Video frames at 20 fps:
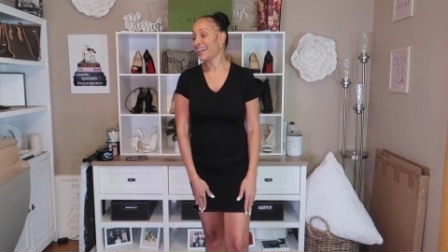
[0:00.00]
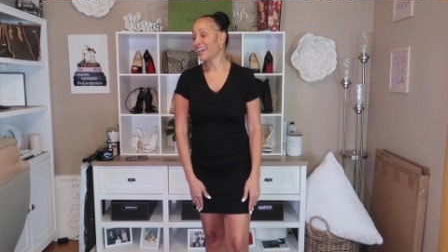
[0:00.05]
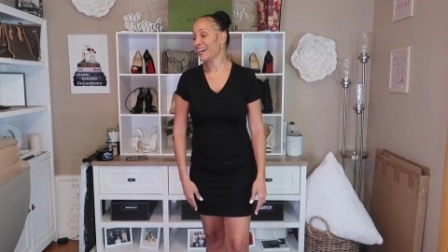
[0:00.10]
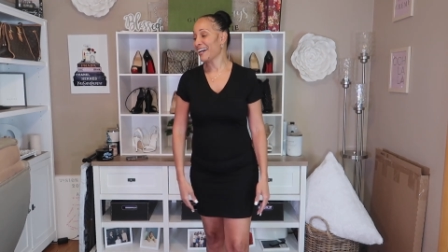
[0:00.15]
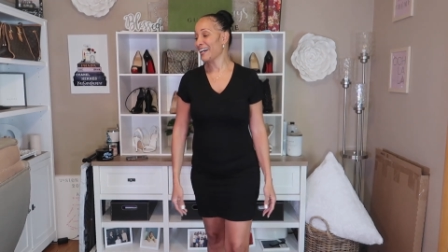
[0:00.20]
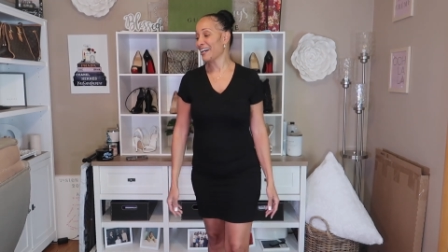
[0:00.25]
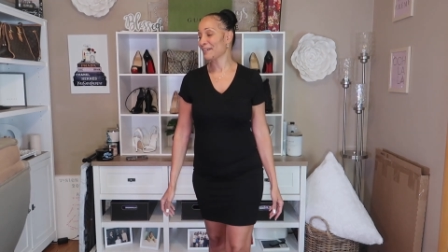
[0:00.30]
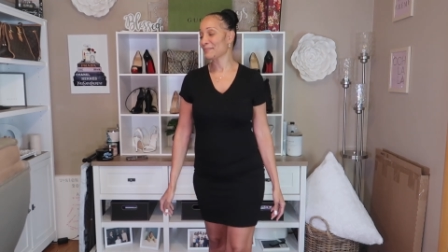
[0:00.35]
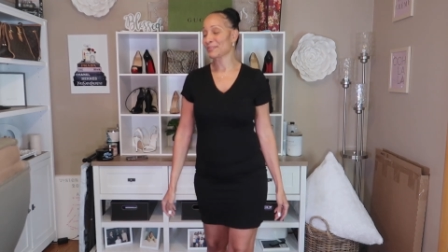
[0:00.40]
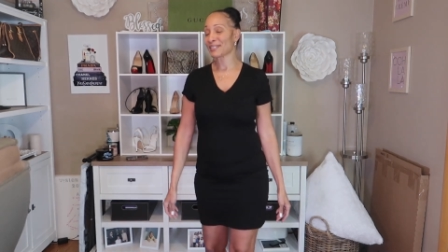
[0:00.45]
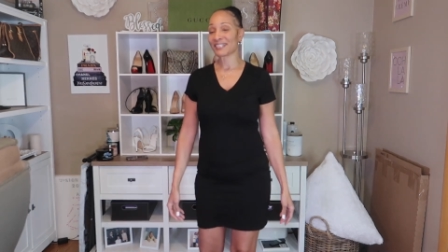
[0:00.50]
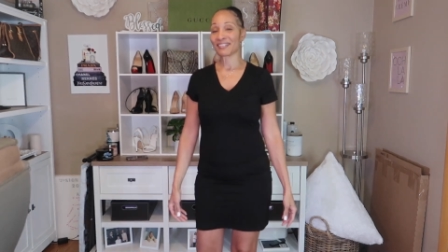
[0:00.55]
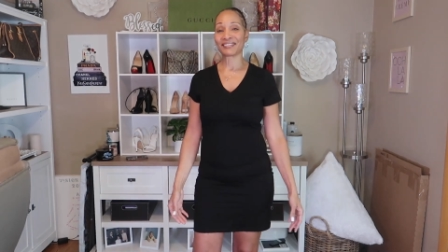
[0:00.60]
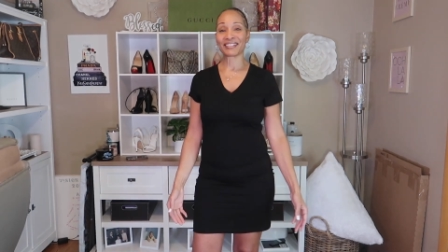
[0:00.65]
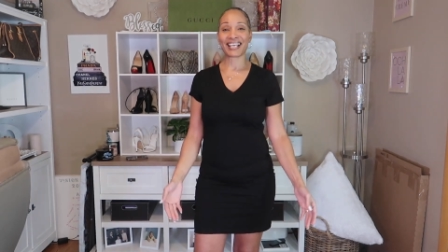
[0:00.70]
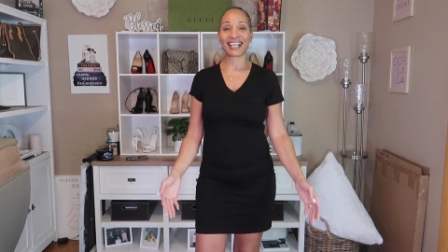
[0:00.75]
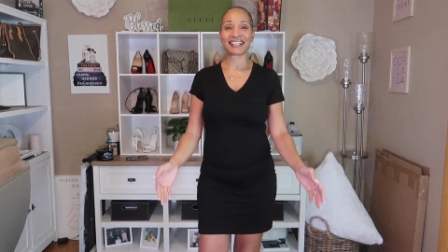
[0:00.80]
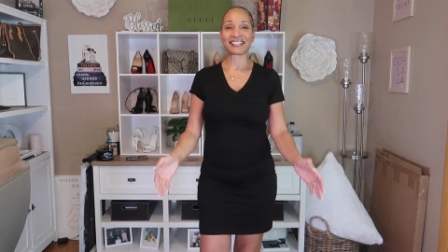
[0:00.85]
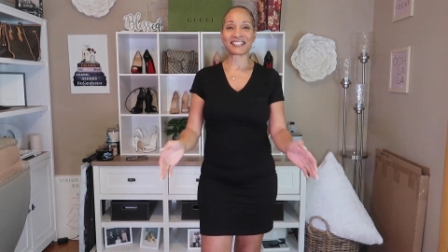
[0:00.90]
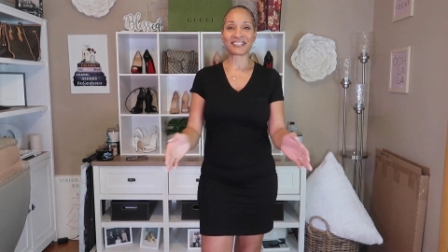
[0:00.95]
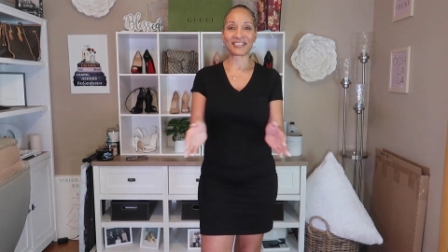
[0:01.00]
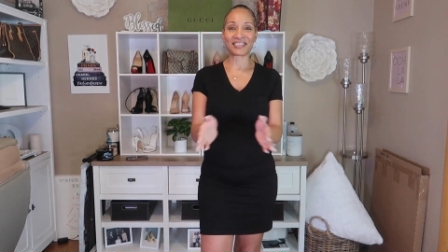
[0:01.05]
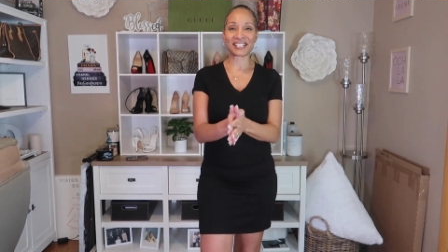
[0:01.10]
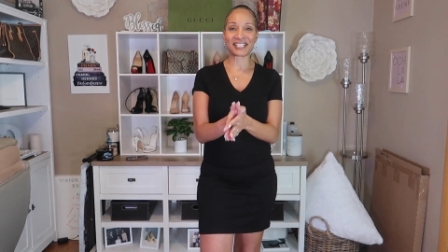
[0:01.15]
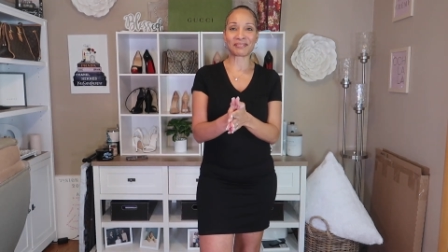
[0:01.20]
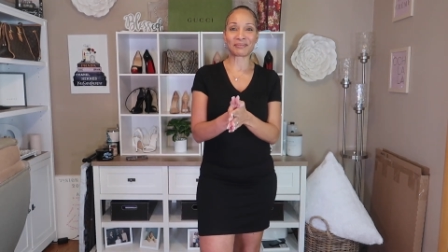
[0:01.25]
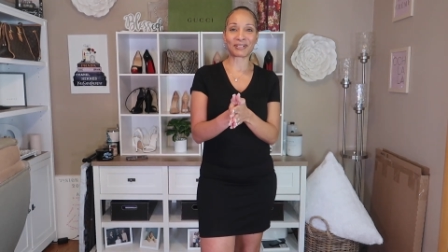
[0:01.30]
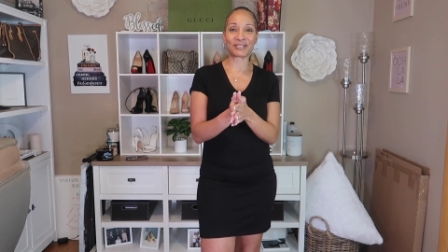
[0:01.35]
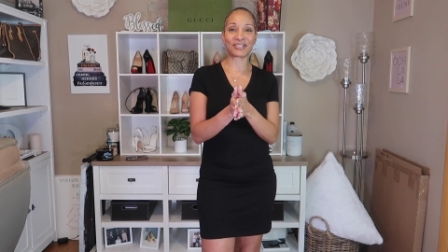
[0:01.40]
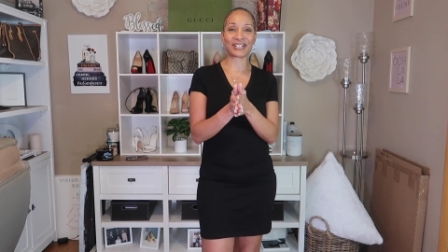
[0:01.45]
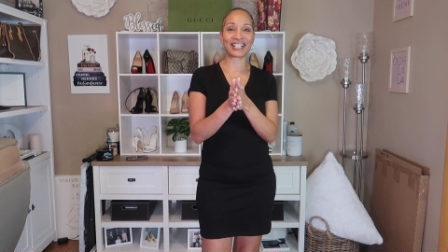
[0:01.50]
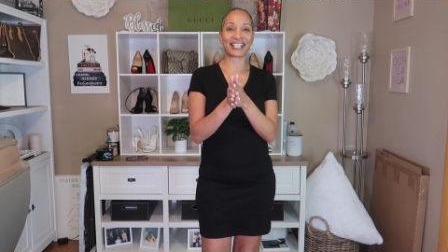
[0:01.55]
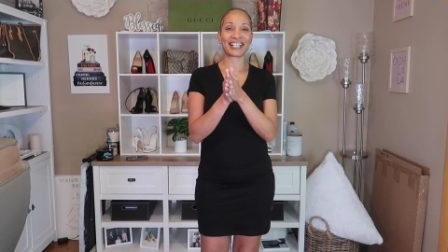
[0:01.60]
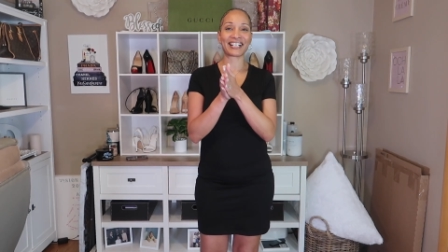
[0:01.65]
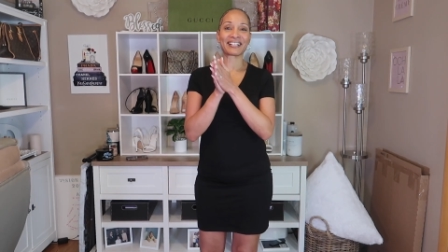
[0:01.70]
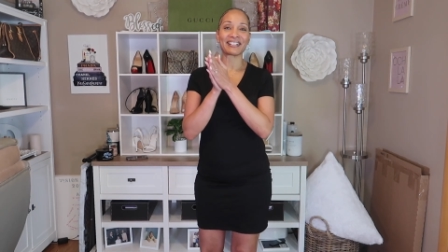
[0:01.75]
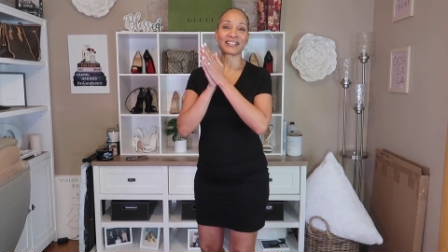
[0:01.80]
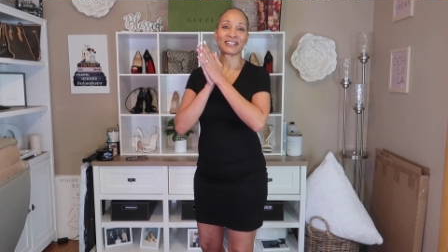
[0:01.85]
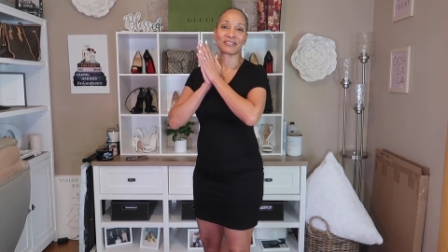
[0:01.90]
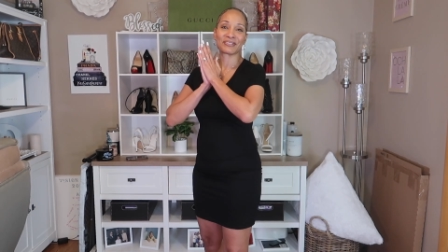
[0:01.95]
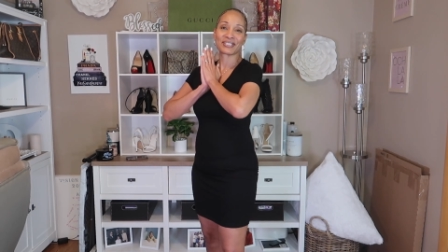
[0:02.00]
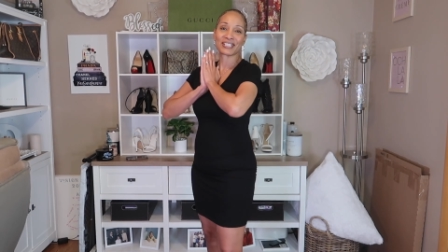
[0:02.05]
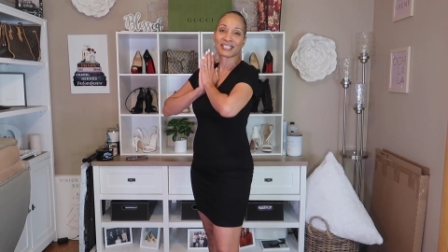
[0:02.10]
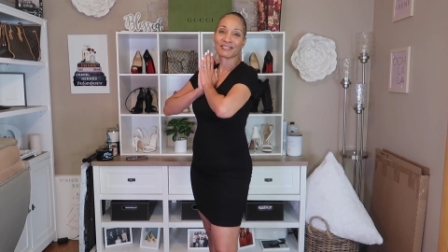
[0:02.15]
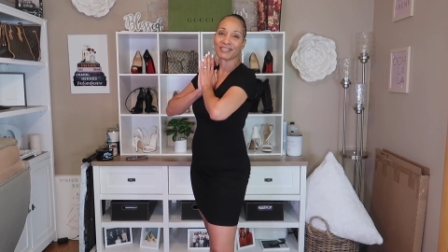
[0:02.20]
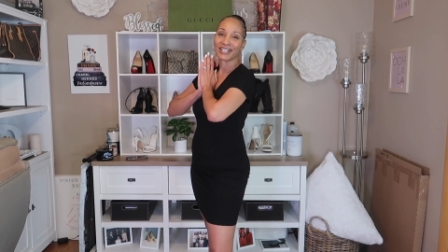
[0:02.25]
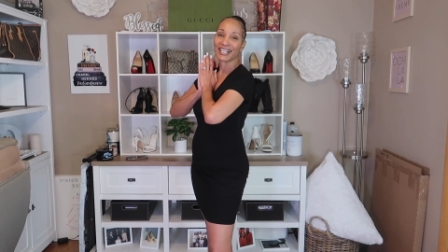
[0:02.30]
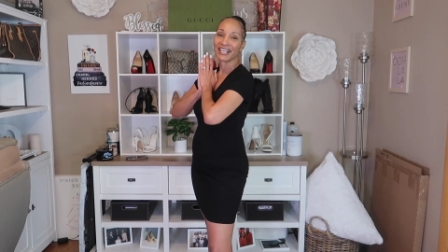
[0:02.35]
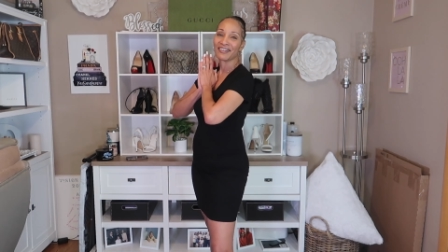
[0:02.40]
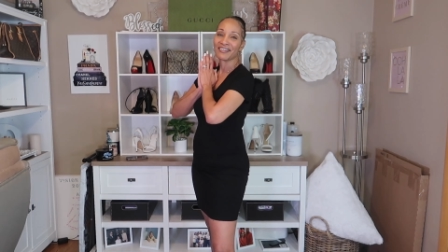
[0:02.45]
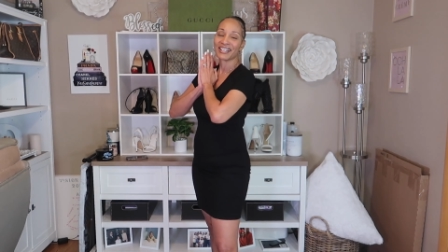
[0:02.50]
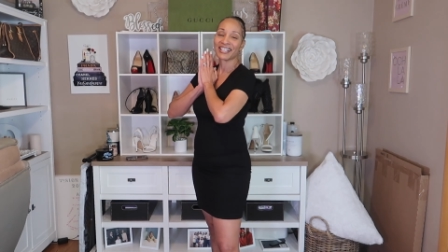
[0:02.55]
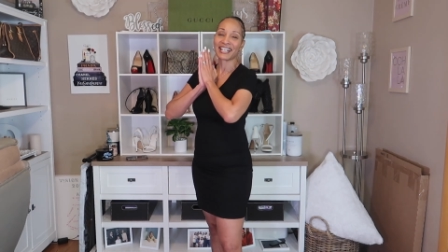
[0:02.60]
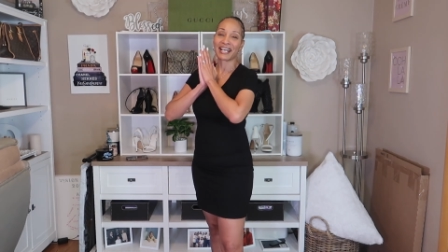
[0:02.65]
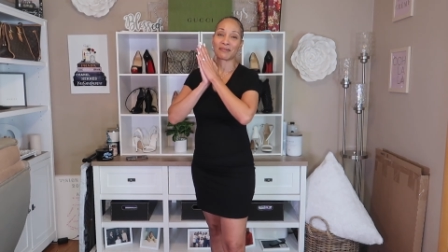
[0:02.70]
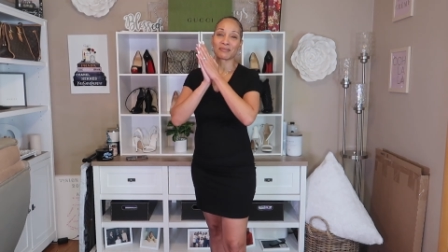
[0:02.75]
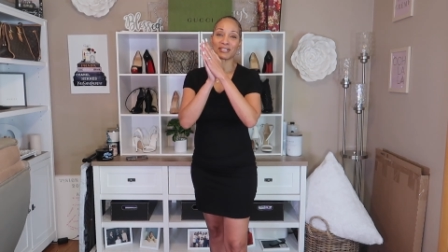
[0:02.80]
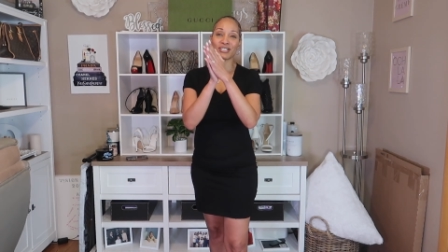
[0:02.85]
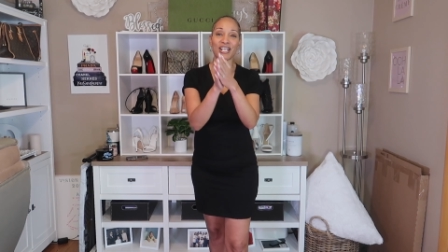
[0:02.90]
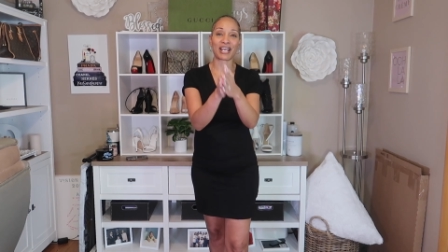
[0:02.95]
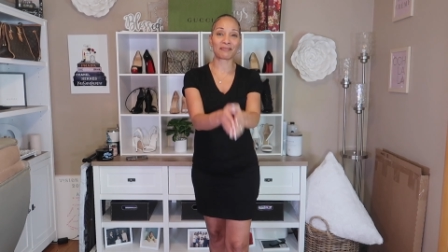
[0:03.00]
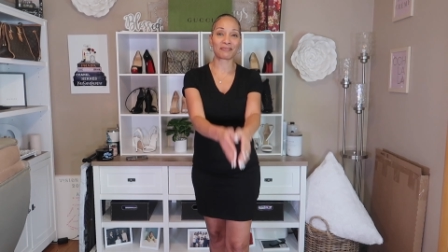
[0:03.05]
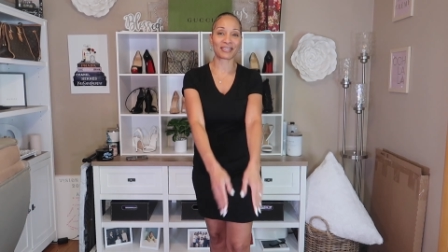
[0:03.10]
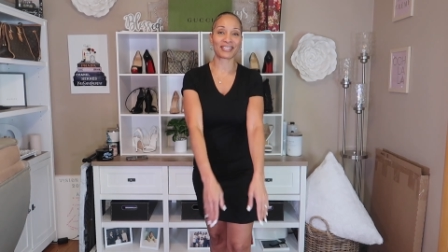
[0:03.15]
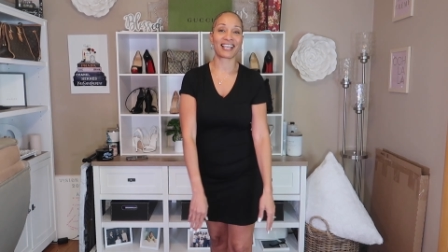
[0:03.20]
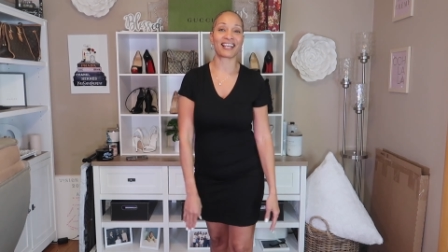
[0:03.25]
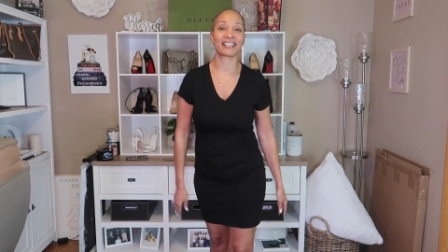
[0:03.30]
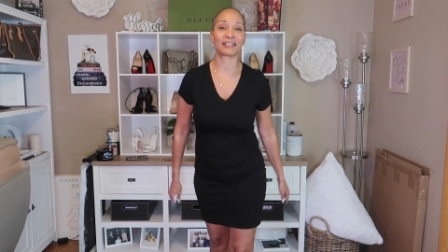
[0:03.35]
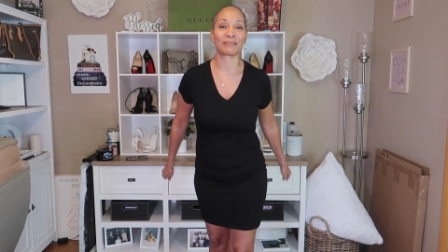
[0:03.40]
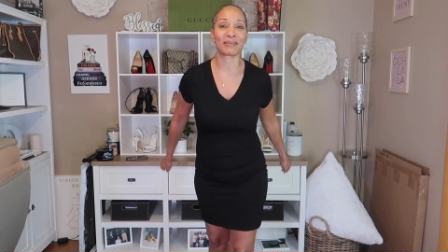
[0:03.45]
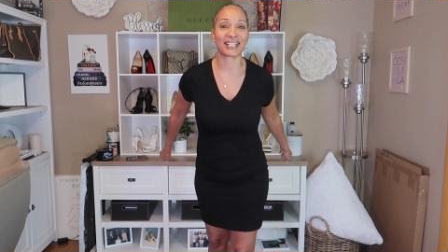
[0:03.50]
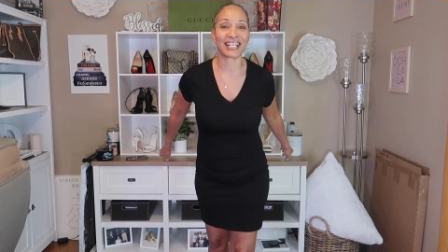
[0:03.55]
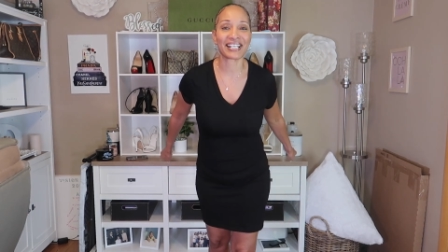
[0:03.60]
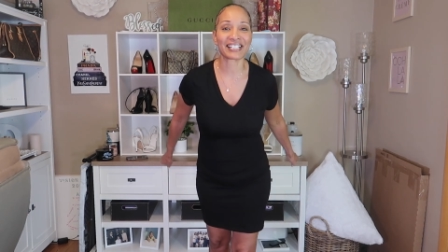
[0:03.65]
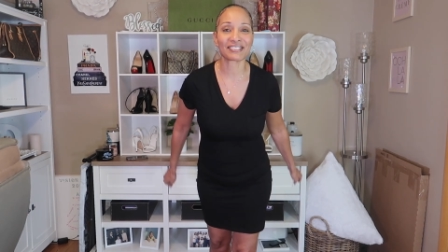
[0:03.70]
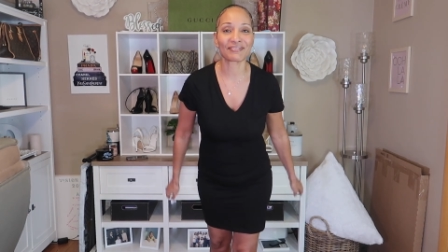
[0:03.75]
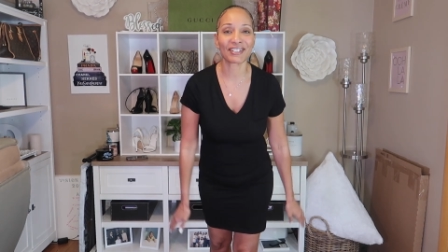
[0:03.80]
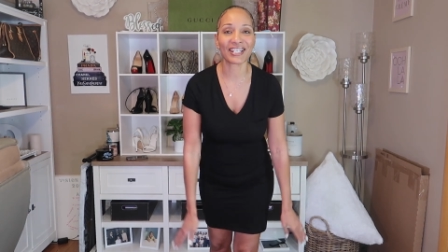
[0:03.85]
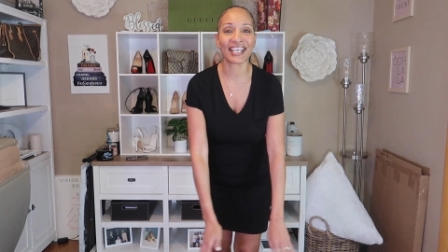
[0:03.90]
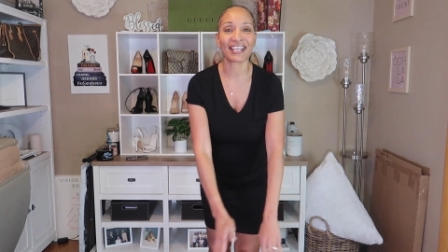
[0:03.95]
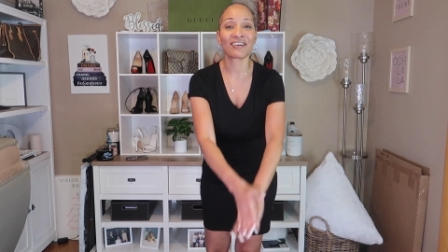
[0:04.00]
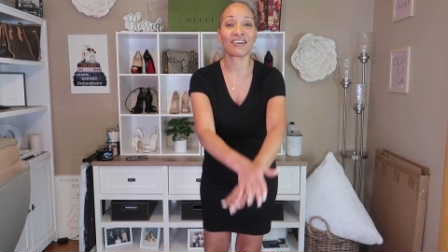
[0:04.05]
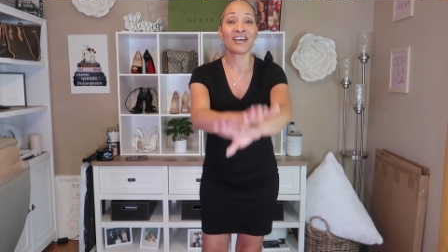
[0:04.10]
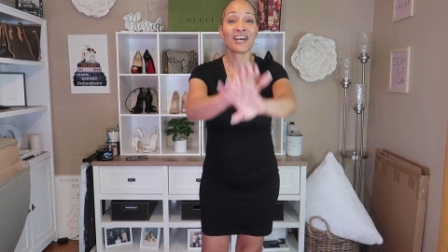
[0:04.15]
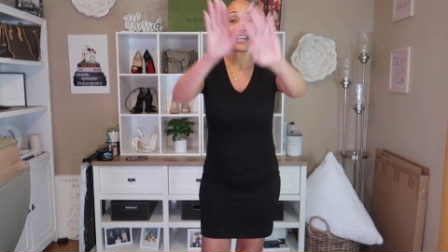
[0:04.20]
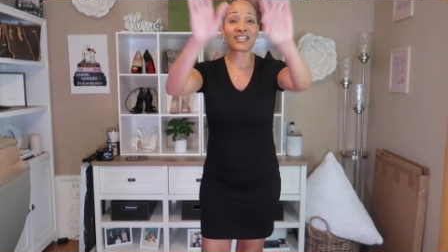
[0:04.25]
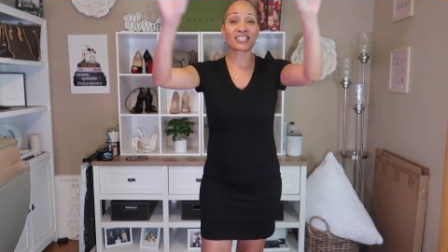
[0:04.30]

Um, so yeah, so this will go ahead and conclude this video. And I will chat with y'all in my next video.